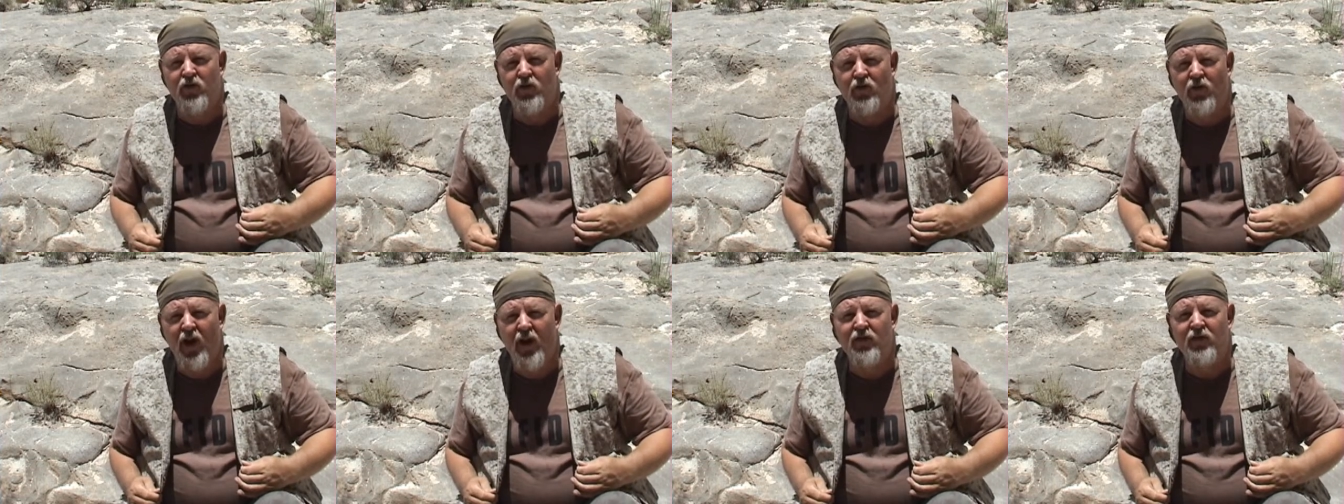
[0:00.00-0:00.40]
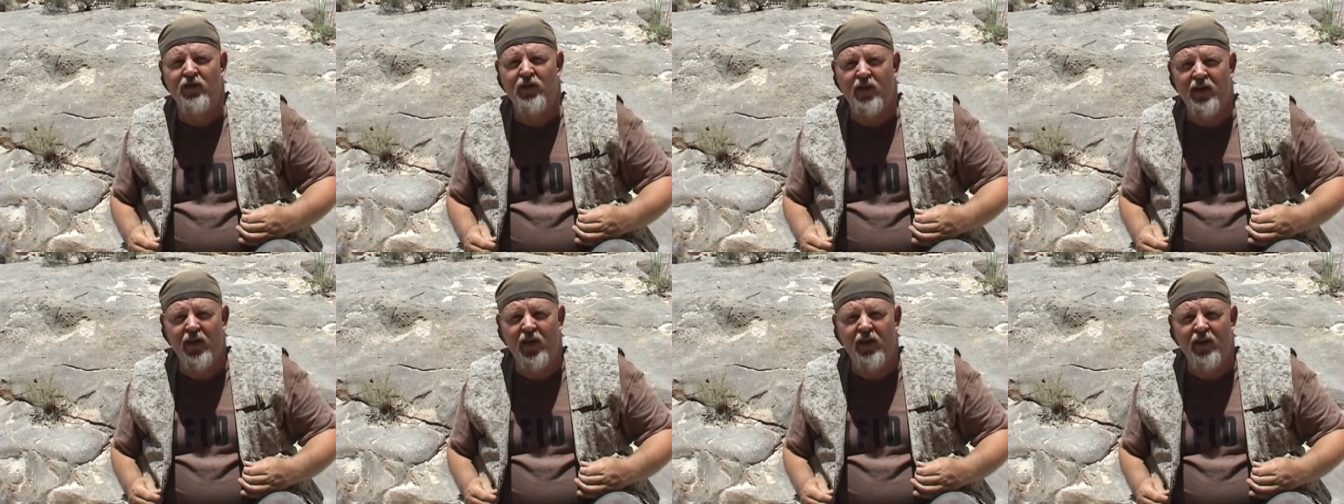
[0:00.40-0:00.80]
survival
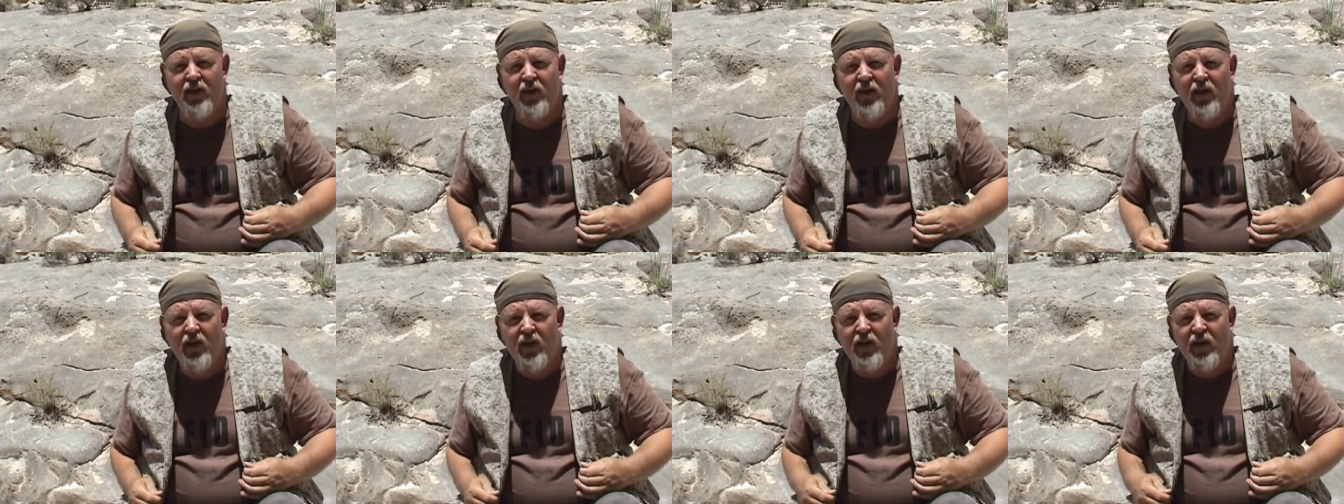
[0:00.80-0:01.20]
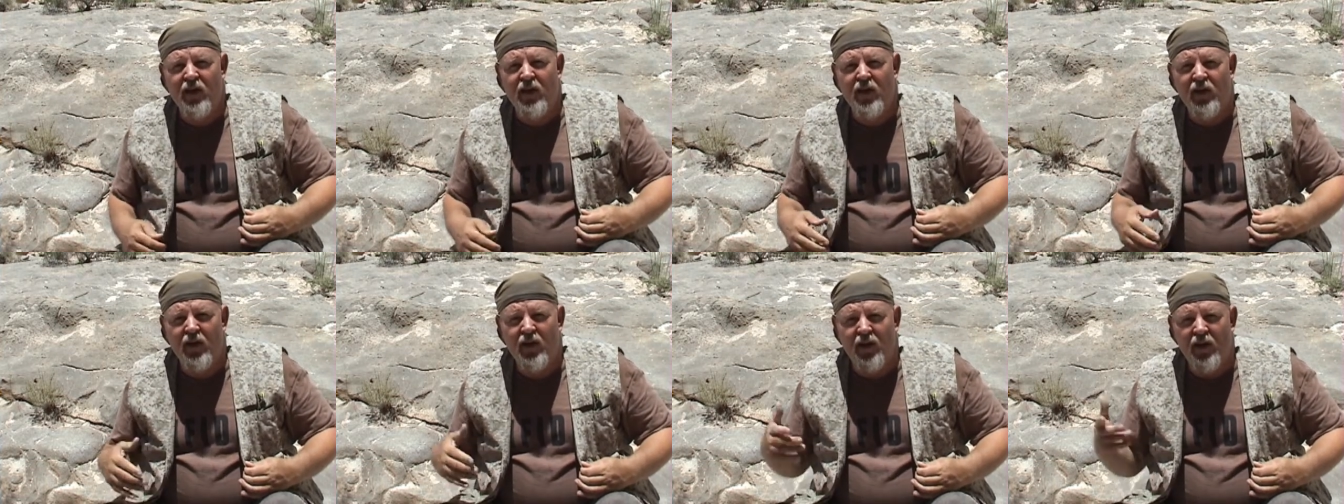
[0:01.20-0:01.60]
kit.
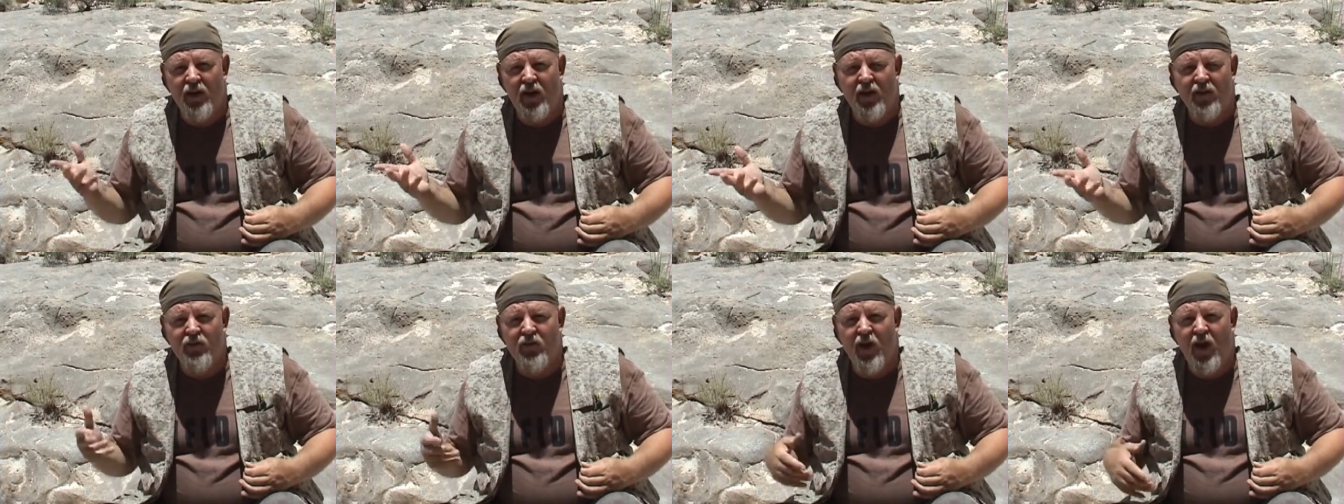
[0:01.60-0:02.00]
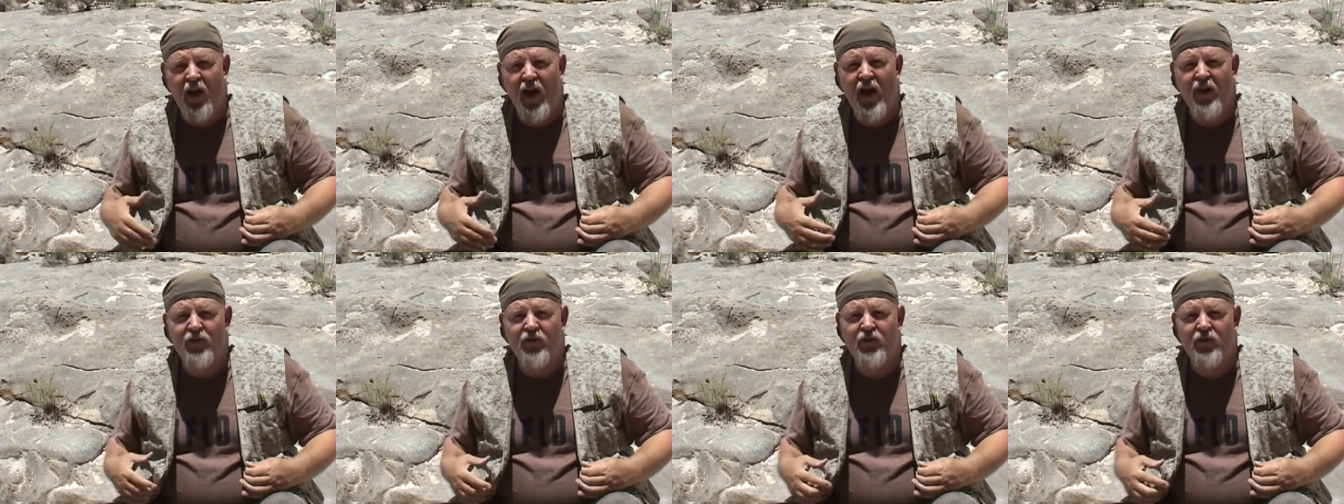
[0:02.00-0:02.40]
Uh, I'll, I'll
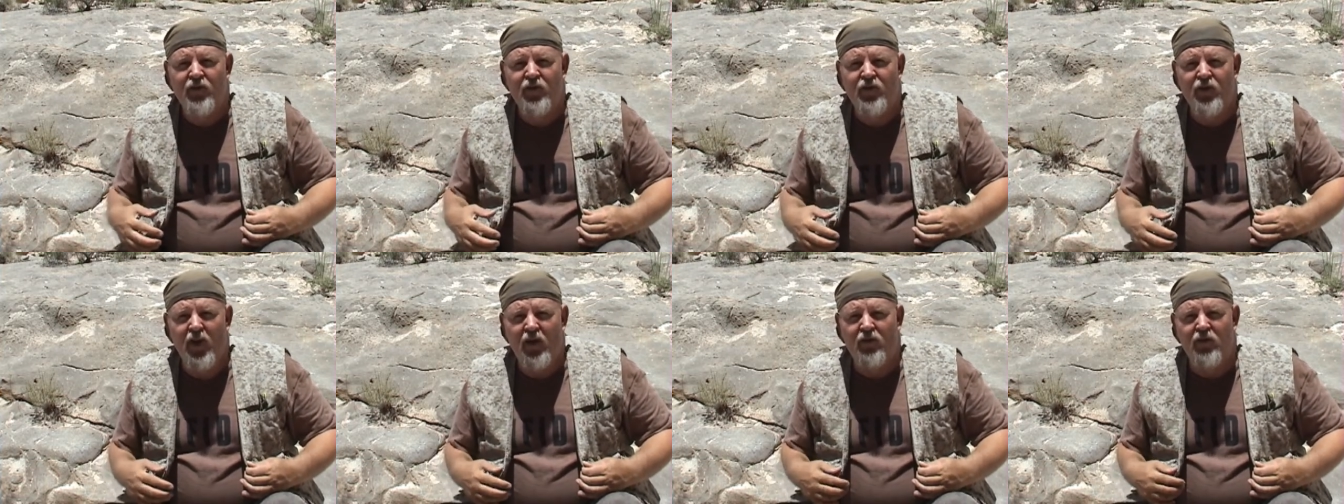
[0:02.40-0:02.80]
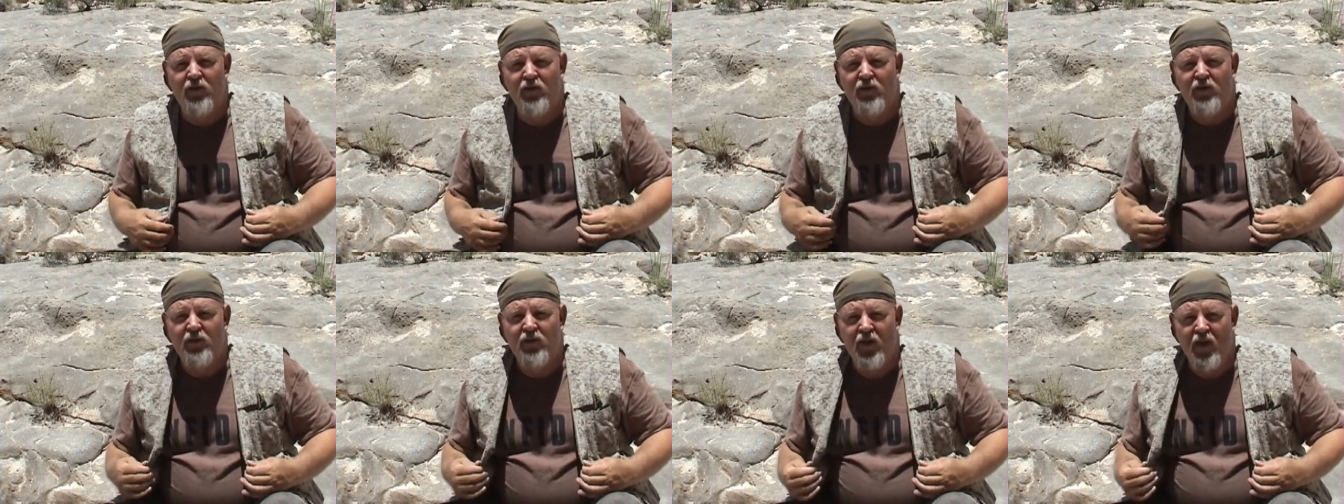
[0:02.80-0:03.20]
have
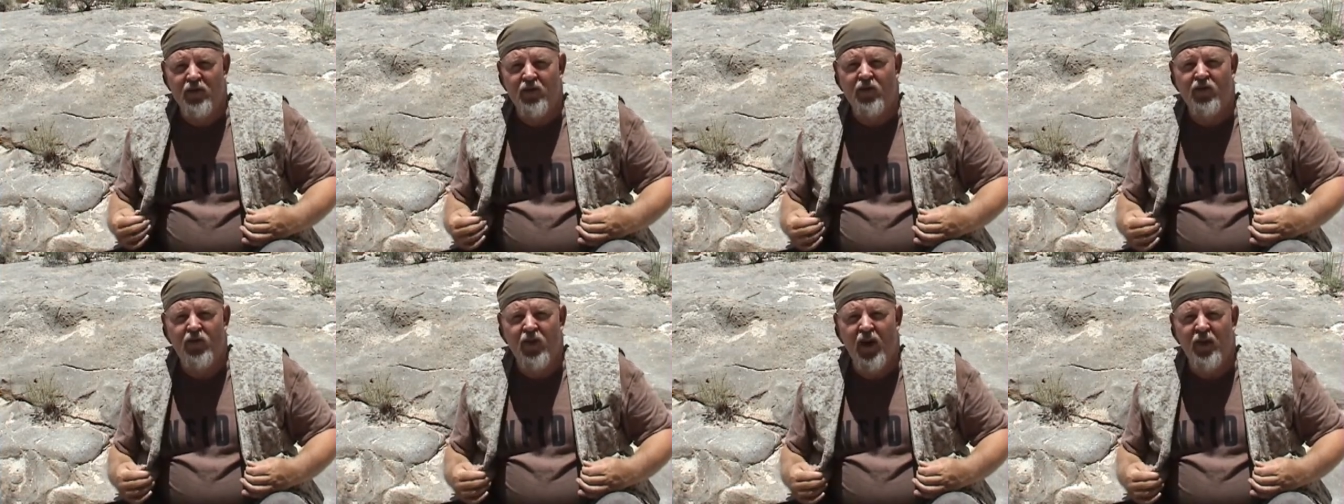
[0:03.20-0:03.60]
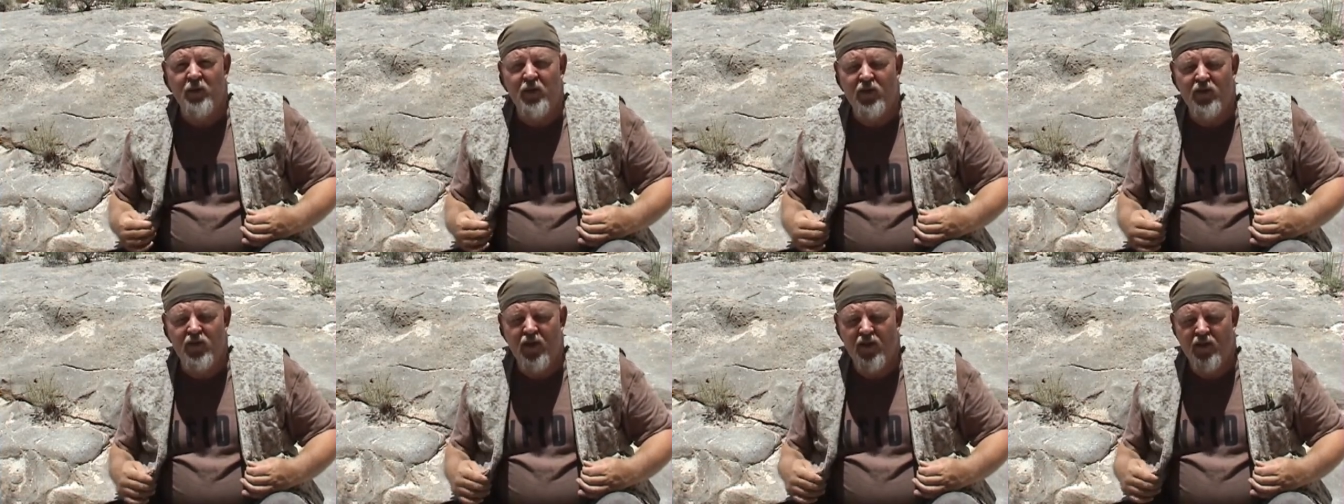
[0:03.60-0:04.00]
several other
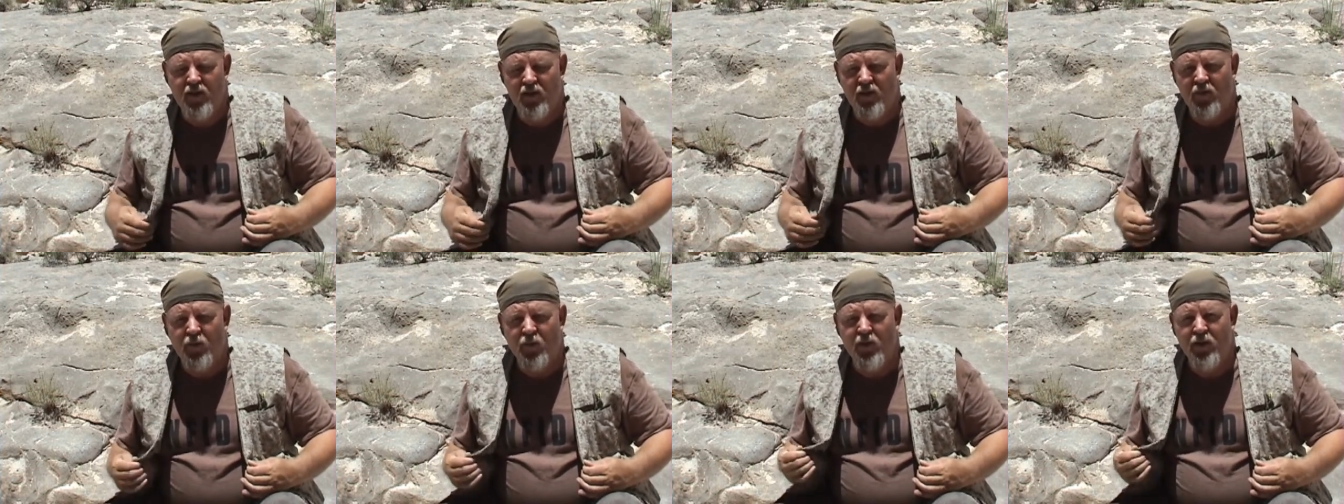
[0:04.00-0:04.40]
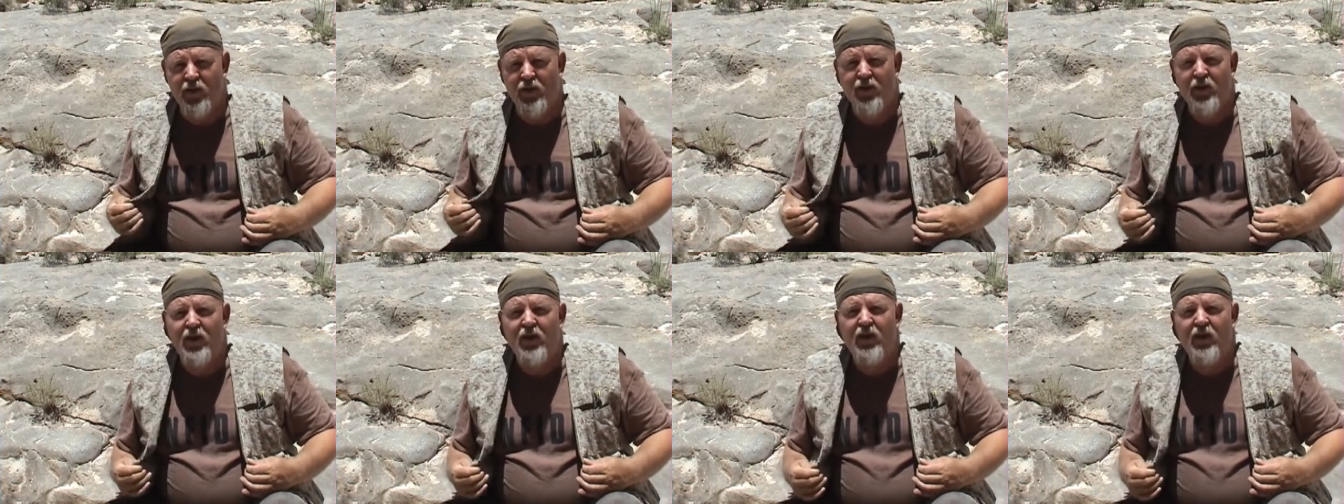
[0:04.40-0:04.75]
segments that deal with